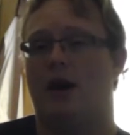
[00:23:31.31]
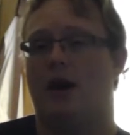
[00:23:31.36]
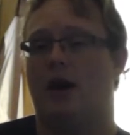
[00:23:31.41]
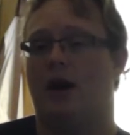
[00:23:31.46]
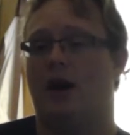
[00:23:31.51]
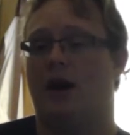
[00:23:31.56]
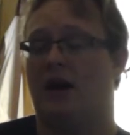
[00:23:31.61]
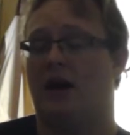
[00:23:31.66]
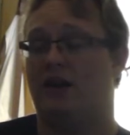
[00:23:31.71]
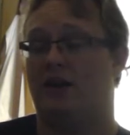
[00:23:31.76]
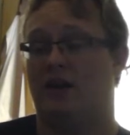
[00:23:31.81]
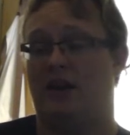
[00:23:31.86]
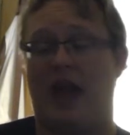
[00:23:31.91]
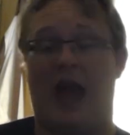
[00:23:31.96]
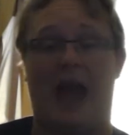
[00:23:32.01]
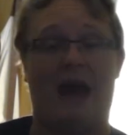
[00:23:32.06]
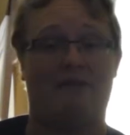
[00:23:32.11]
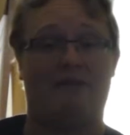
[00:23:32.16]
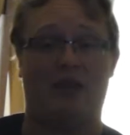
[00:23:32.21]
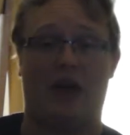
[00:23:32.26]
I didn't
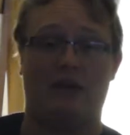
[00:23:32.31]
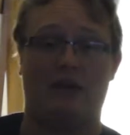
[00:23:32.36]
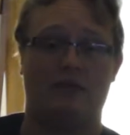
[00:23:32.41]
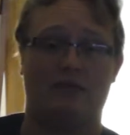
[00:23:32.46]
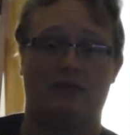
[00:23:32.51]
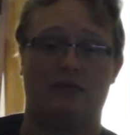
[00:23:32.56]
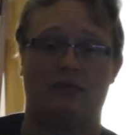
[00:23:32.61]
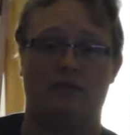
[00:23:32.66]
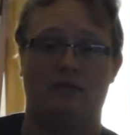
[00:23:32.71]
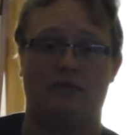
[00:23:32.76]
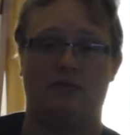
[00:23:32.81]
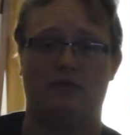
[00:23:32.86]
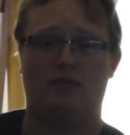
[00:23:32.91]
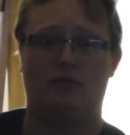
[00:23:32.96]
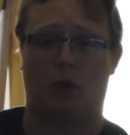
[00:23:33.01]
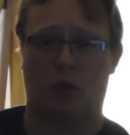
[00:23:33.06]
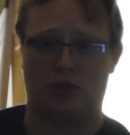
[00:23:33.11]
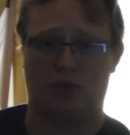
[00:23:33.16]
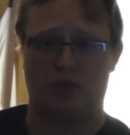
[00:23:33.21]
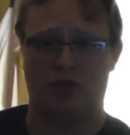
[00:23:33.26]
have that
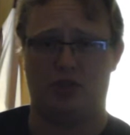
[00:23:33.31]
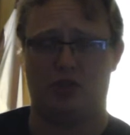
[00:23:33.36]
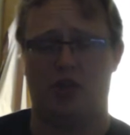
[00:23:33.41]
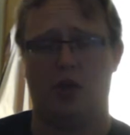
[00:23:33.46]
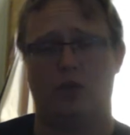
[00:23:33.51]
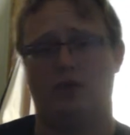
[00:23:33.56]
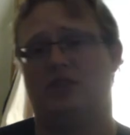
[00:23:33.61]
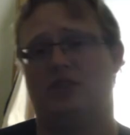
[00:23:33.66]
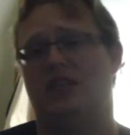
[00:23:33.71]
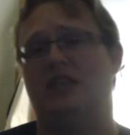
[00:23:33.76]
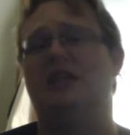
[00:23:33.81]
fortune to go